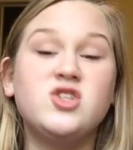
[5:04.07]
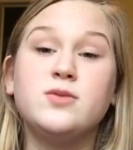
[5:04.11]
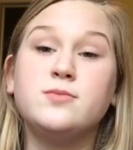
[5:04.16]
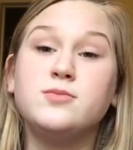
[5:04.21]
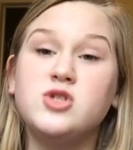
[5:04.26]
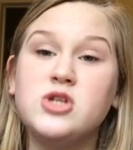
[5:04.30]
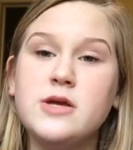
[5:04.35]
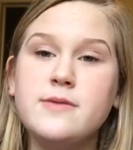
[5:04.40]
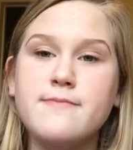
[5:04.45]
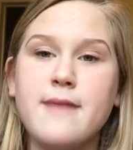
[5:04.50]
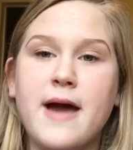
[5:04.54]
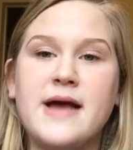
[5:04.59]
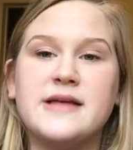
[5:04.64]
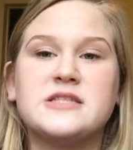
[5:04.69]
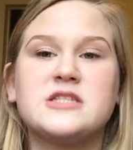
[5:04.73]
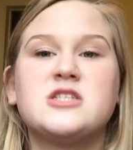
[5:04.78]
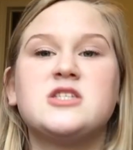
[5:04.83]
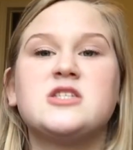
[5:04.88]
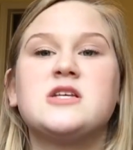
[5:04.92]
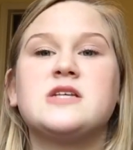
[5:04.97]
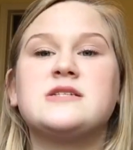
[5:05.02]
some sheet
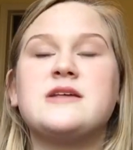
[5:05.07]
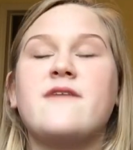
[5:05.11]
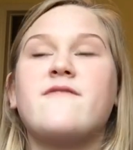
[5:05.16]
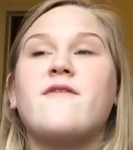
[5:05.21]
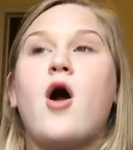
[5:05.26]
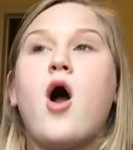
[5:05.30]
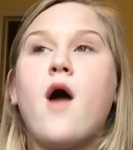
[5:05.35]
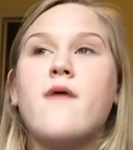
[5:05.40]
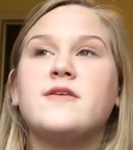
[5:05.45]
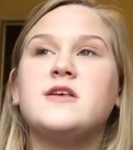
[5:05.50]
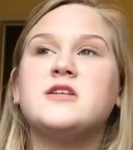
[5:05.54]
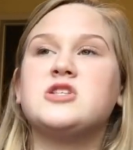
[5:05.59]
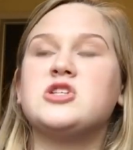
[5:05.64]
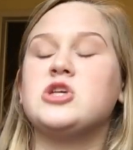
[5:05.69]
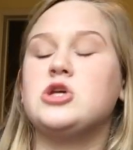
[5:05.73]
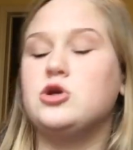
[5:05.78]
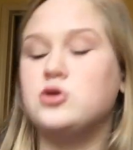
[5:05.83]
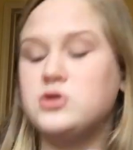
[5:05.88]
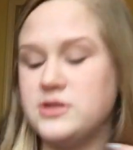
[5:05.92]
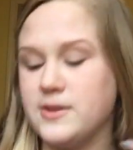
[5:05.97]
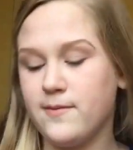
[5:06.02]
masks because I've obviously
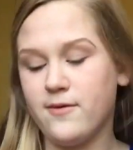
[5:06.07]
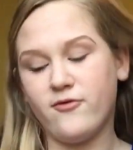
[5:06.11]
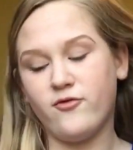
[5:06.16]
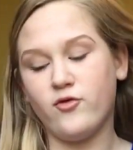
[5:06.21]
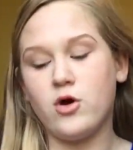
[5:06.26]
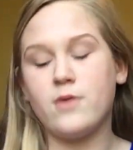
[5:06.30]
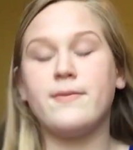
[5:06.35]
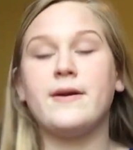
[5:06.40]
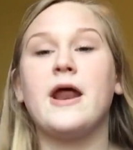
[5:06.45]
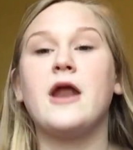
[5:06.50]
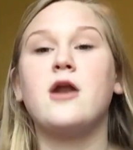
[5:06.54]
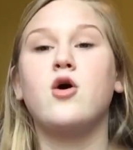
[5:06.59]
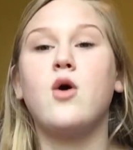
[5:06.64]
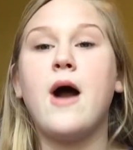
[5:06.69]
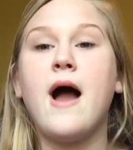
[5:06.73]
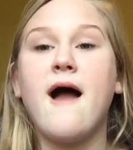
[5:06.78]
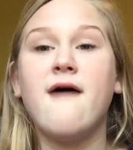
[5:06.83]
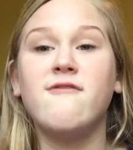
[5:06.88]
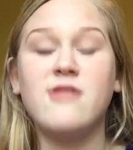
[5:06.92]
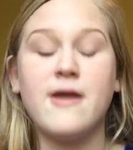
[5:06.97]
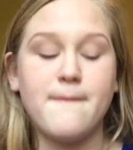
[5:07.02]
used some before, but I don't
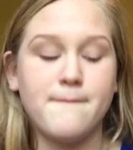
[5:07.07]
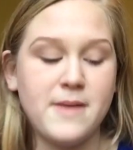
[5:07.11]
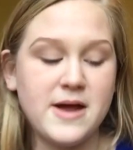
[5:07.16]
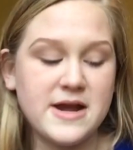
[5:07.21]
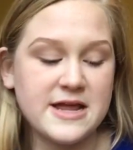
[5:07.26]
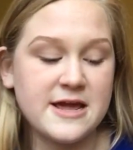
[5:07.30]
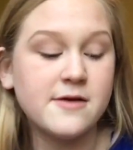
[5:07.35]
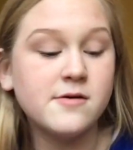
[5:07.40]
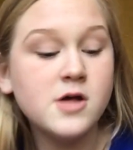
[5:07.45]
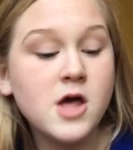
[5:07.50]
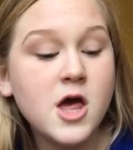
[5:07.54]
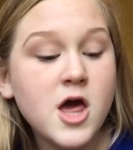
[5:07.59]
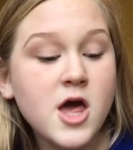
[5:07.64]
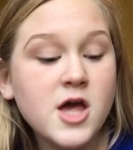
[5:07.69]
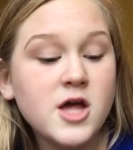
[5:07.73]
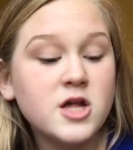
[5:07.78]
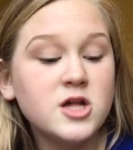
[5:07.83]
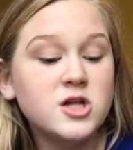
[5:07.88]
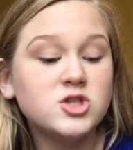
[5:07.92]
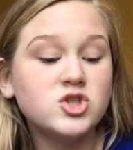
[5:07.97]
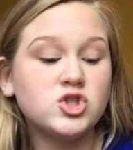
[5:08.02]
have that many.
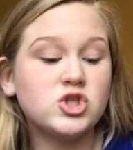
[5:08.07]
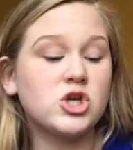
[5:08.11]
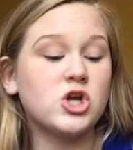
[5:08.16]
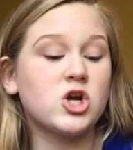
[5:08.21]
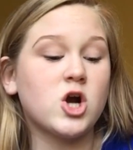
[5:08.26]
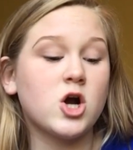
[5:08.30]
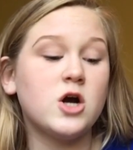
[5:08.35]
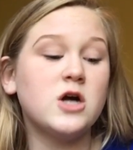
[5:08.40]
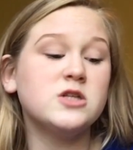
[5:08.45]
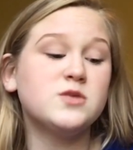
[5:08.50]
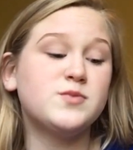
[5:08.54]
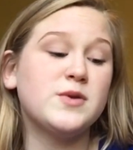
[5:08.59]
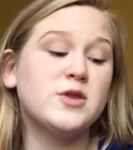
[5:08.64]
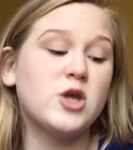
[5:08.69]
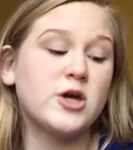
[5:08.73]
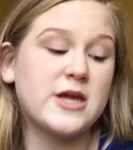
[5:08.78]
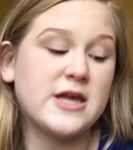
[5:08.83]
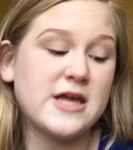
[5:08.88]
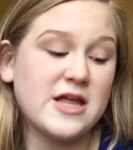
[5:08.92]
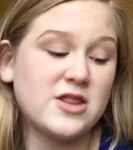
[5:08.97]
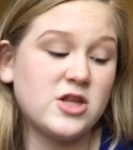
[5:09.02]
So your girl has been
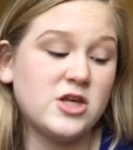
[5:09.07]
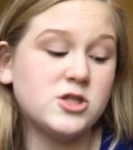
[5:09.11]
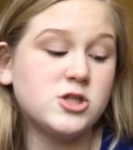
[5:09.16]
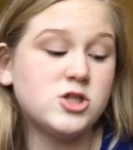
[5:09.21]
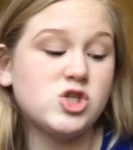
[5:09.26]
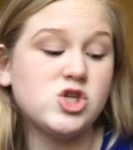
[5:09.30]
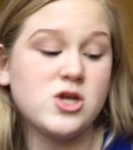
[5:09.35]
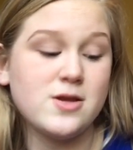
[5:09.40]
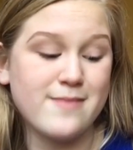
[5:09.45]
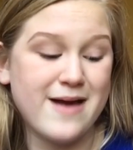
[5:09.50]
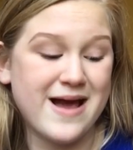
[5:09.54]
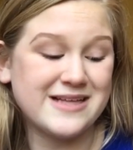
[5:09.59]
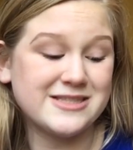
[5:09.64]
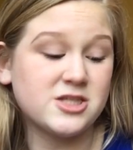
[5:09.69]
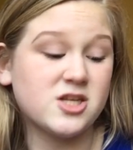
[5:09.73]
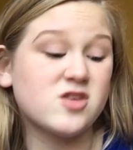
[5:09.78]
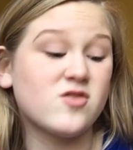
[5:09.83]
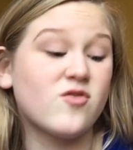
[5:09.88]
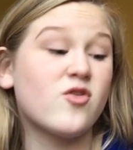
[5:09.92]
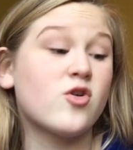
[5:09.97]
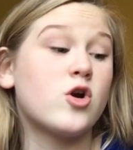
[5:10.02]
looking at these sheet
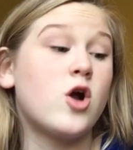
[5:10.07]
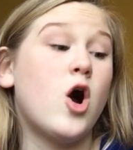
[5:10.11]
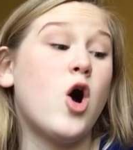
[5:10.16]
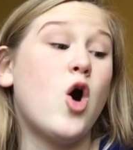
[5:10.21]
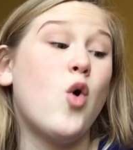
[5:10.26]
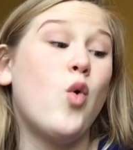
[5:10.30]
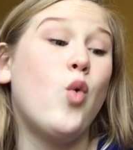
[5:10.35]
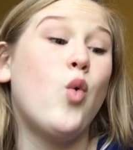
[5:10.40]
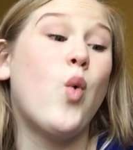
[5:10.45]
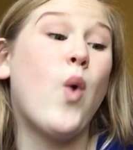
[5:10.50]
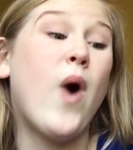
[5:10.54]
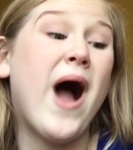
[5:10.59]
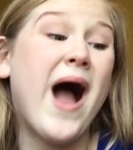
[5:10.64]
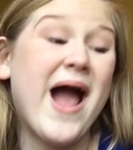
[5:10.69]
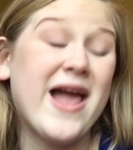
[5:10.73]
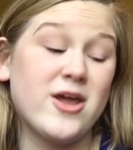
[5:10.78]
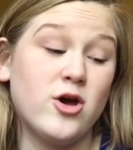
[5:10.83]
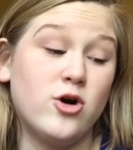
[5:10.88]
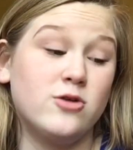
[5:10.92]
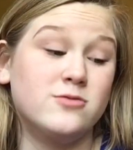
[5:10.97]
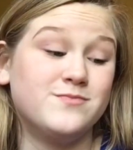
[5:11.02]
masks for a
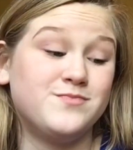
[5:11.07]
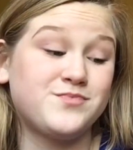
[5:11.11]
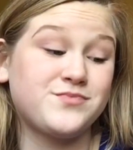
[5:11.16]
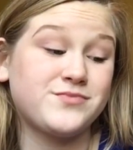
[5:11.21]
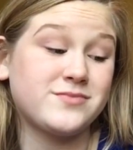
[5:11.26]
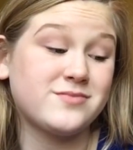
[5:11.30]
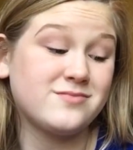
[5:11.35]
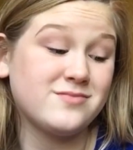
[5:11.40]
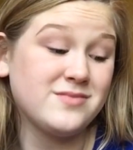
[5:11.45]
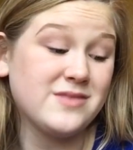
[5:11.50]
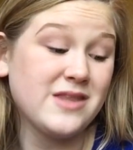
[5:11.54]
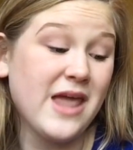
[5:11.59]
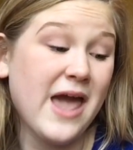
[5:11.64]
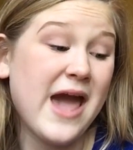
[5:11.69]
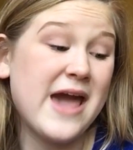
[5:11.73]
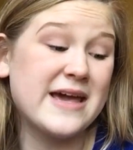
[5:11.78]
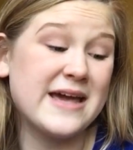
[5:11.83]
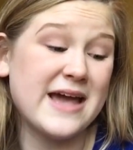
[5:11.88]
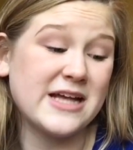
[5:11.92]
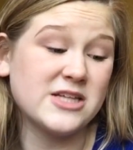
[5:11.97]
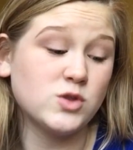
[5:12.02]
while,
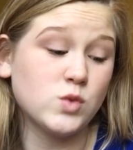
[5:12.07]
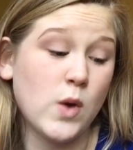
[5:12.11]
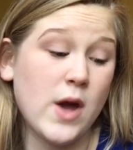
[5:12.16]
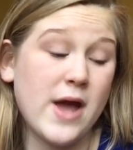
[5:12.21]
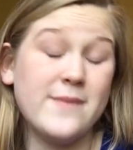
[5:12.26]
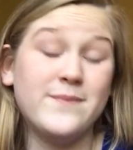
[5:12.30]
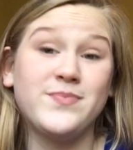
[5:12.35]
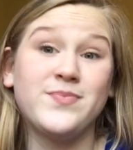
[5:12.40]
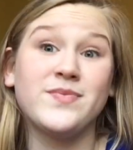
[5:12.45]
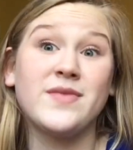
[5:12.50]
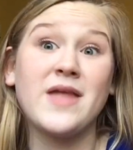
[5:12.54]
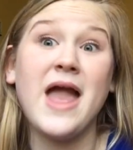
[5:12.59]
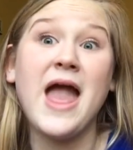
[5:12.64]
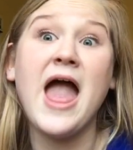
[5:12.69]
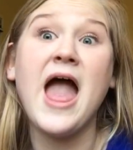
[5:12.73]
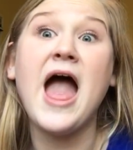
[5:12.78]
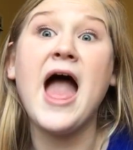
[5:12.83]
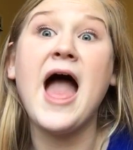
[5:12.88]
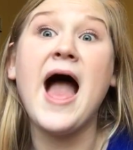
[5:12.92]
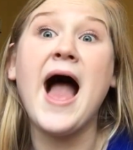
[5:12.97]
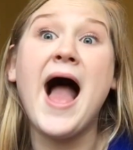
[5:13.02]
and guess what?
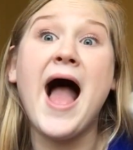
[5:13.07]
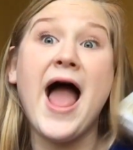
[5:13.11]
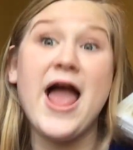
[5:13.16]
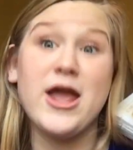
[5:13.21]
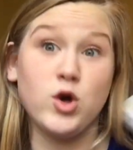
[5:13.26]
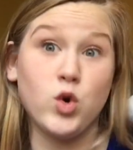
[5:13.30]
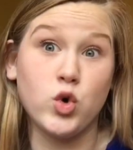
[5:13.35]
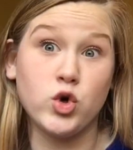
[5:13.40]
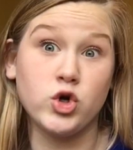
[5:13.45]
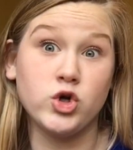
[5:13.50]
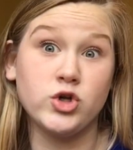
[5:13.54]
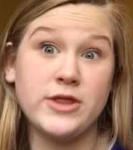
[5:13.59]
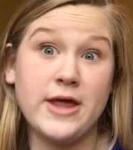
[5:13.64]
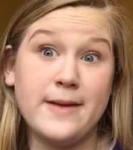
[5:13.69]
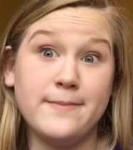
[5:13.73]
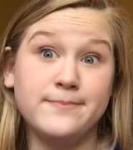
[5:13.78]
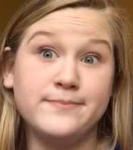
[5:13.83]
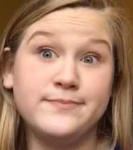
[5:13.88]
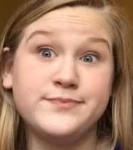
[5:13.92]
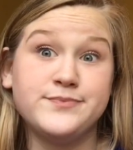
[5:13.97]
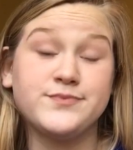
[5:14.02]
I ordered
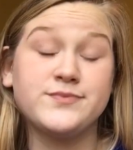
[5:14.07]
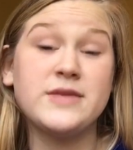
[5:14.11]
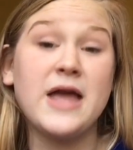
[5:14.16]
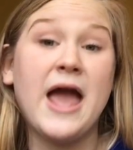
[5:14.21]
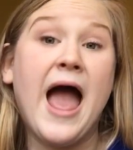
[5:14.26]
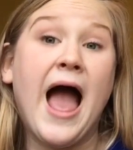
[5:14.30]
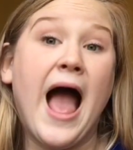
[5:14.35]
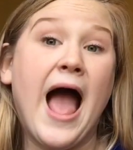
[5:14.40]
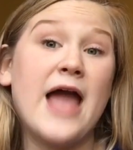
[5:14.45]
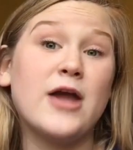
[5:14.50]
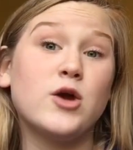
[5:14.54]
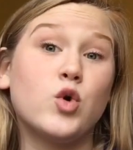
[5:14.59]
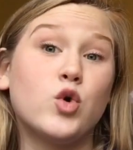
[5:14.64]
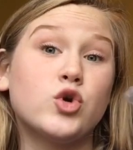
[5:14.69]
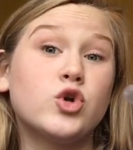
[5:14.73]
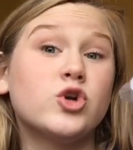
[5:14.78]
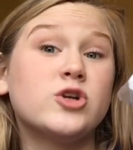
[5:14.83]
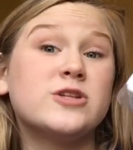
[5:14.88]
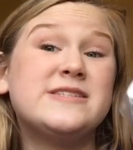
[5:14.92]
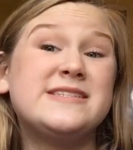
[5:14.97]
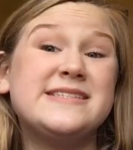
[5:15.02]
them. I
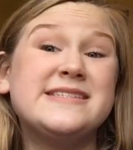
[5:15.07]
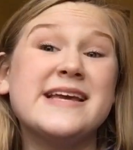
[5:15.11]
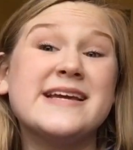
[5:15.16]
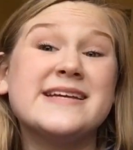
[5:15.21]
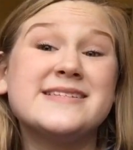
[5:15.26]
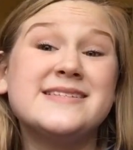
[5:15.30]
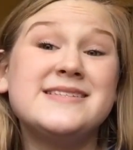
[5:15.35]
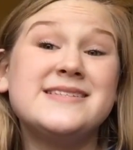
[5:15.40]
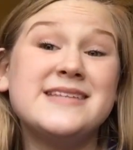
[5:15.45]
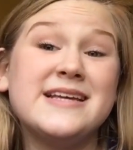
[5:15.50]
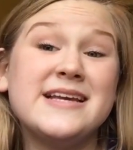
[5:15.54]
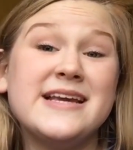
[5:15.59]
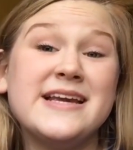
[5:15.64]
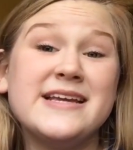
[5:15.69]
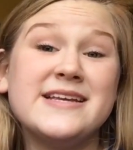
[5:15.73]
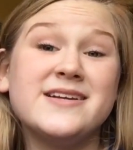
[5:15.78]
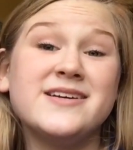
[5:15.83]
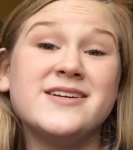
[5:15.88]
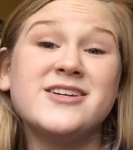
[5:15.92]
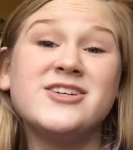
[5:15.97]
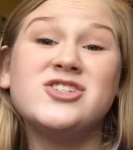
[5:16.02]
ordered
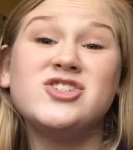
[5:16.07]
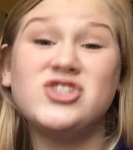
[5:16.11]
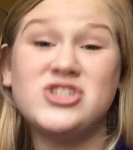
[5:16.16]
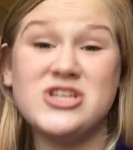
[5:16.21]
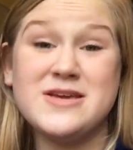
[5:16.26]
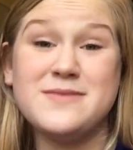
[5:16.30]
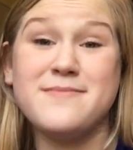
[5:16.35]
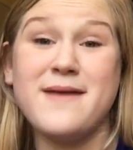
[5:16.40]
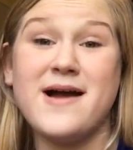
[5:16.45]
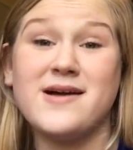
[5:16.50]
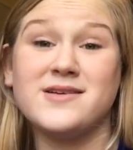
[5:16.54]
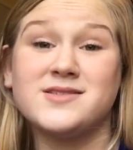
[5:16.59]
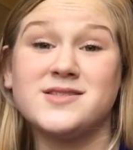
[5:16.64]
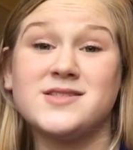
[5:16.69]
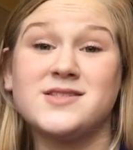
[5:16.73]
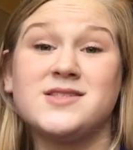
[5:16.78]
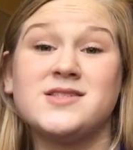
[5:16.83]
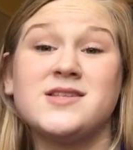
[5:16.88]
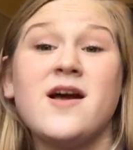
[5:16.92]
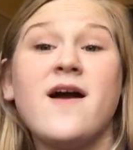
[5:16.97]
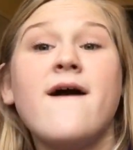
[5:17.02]
sixteen sheet
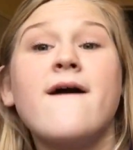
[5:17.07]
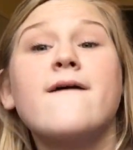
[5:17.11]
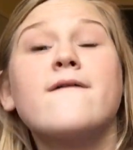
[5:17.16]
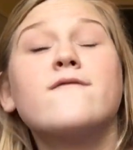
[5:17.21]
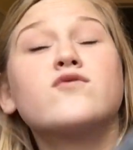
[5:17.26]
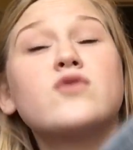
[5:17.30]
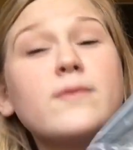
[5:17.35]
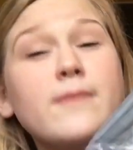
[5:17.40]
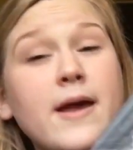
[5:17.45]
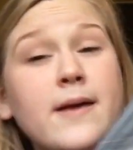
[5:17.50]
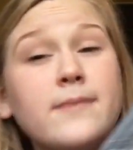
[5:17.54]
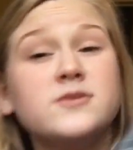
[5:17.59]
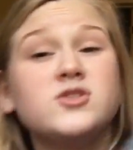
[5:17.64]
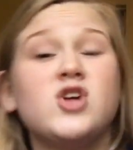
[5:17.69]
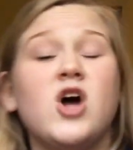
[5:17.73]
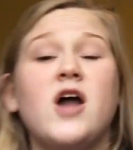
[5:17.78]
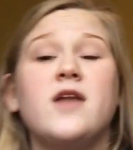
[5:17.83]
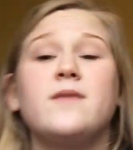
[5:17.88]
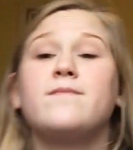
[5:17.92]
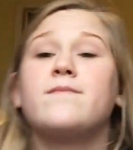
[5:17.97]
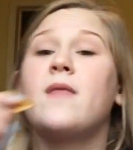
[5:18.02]
masks from
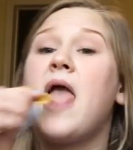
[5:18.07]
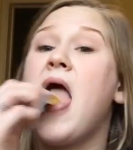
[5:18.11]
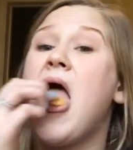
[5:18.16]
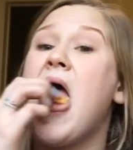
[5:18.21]
Amazon.